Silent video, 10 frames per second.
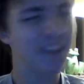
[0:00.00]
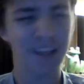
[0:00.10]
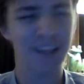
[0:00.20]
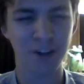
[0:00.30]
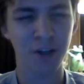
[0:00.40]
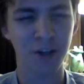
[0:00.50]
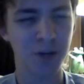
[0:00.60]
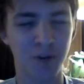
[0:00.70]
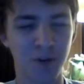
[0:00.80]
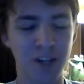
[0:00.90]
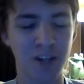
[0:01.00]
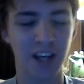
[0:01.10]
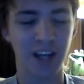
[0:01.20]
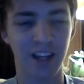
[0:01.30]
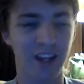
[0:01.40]
So I really hope the voice
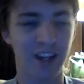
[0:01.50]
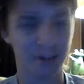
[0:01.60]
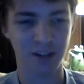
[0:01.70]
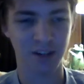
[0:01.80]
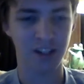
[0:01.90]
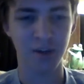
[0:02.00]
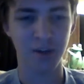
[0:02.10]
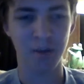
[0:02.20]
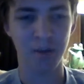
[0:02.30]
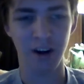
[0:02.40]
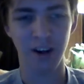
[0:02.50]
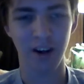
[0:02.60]
acting in the next one is a little bit better,